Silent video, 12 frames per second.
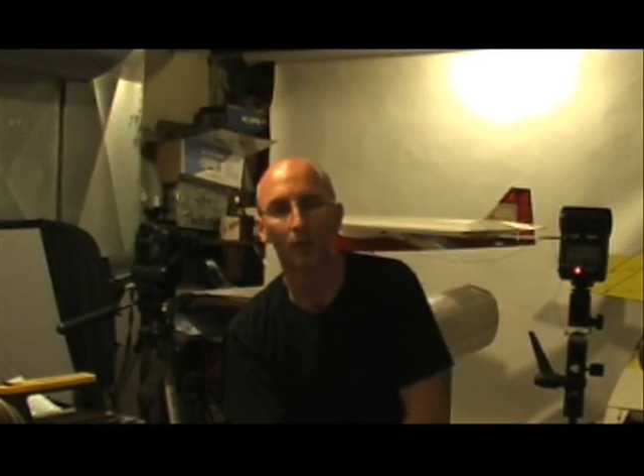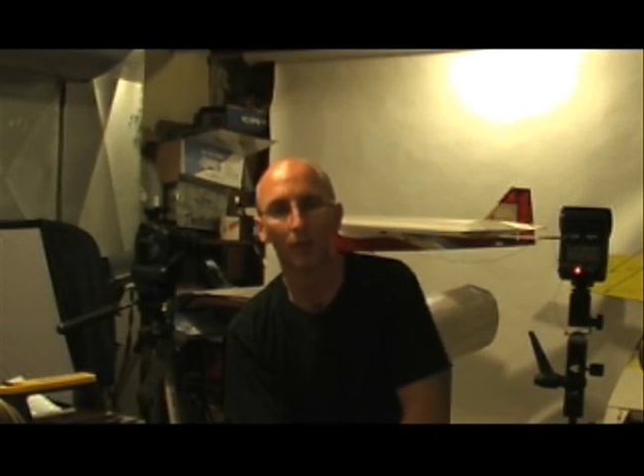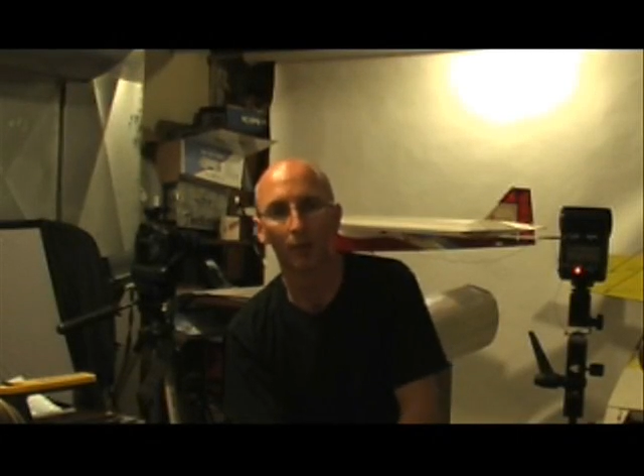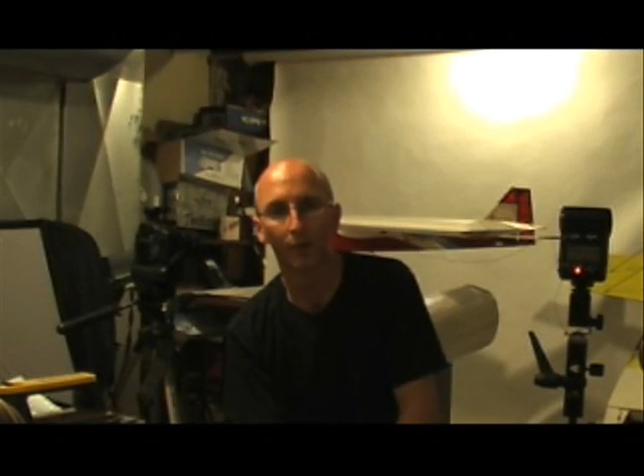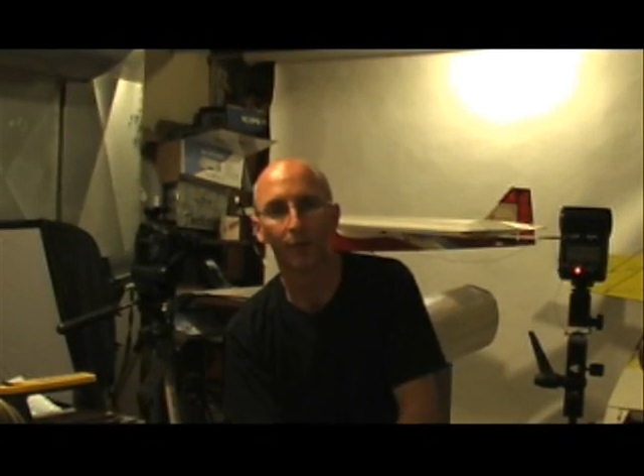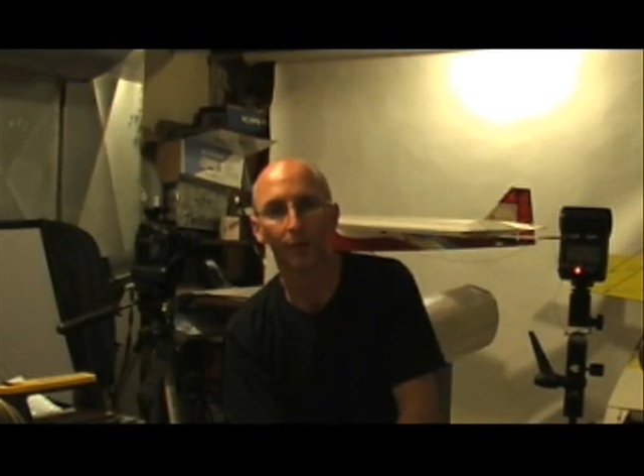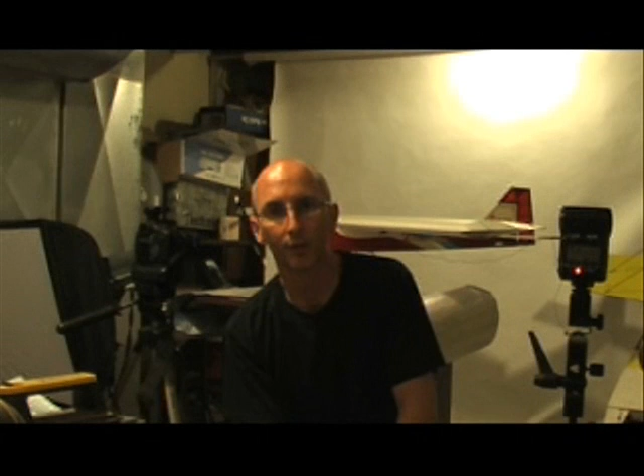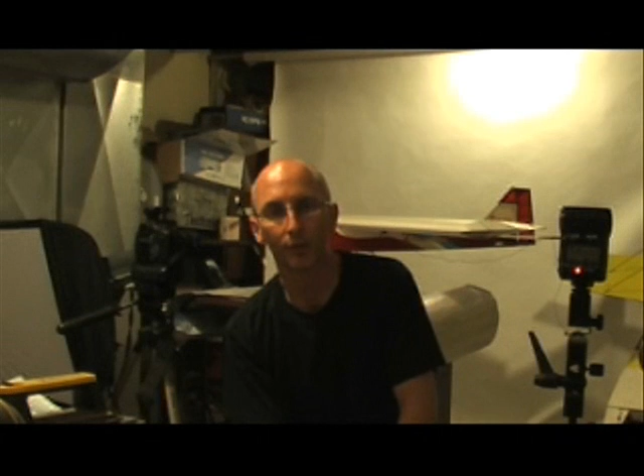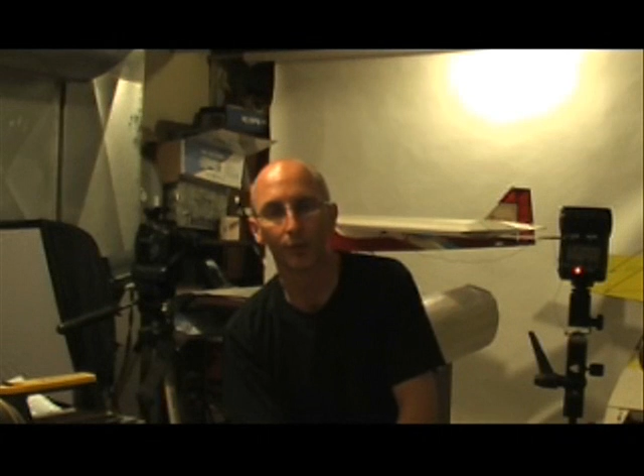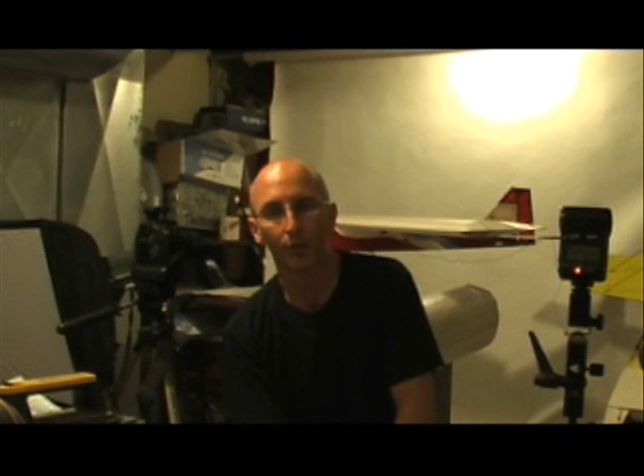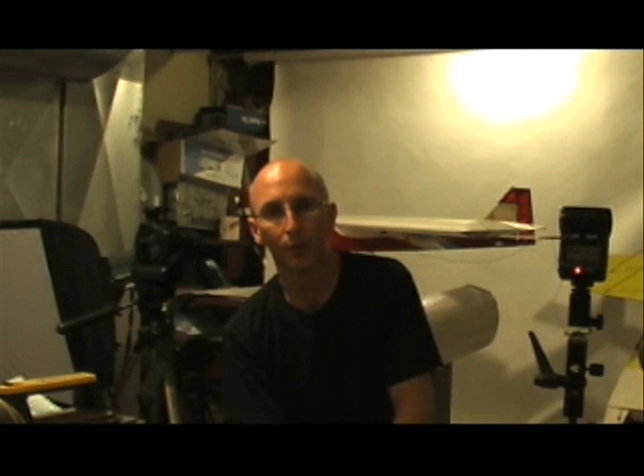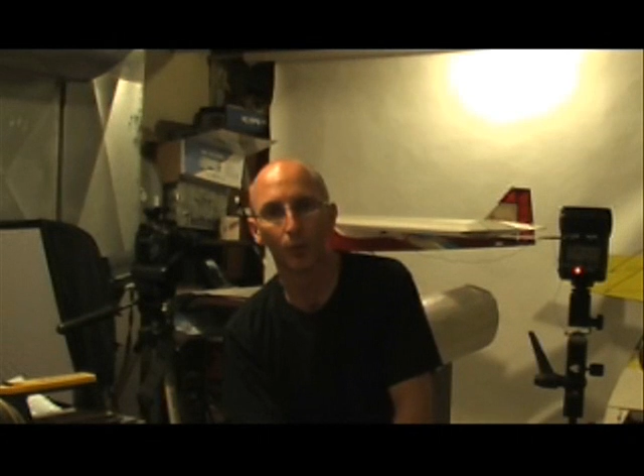That's
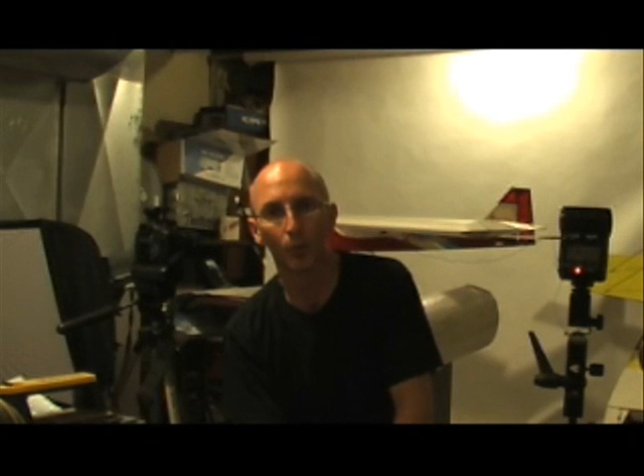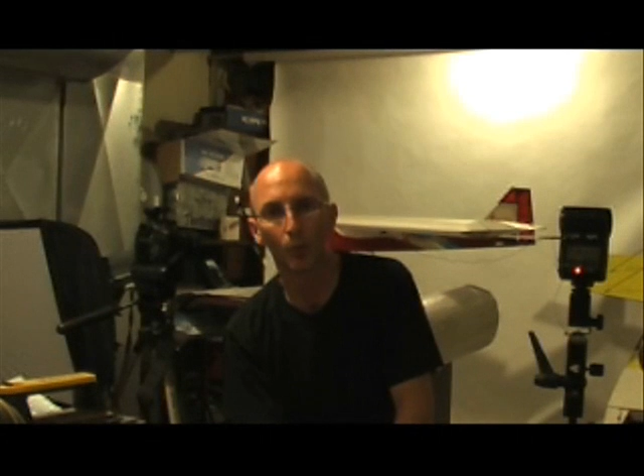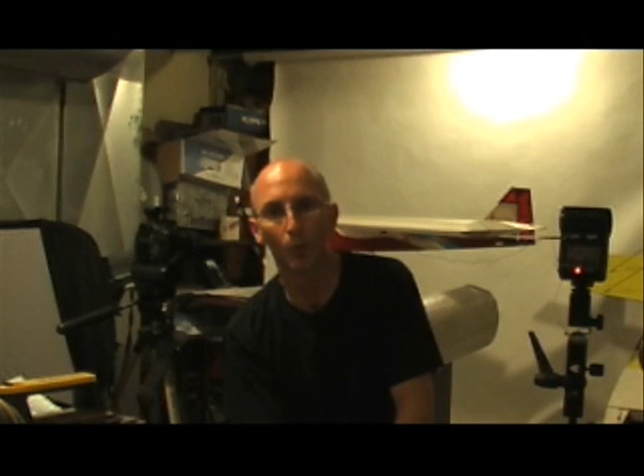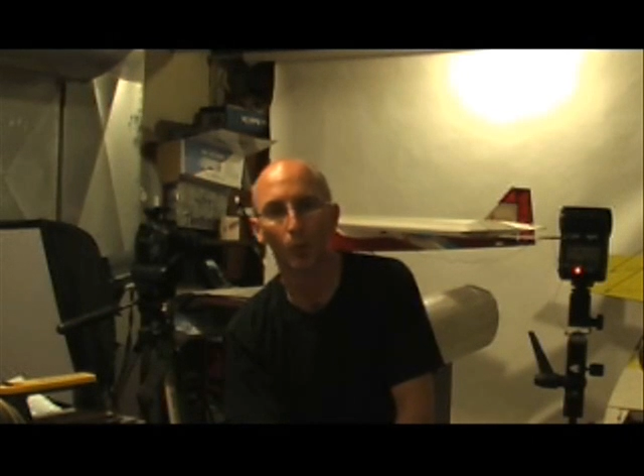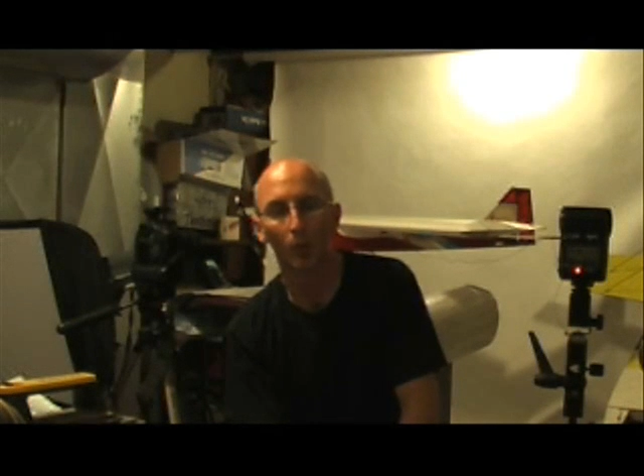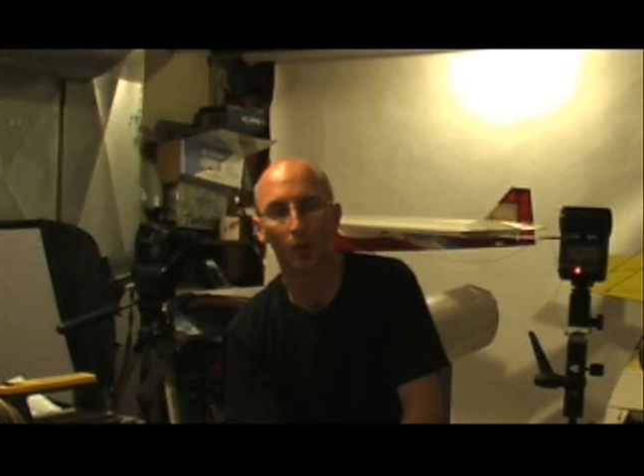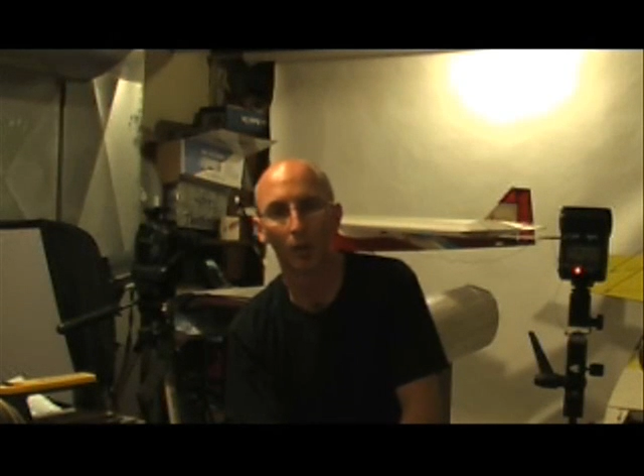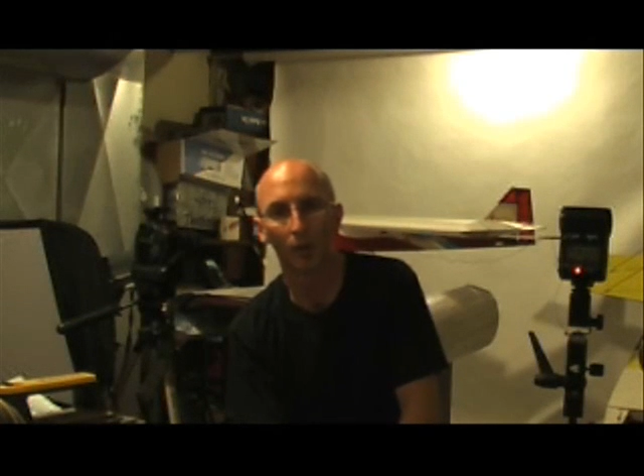two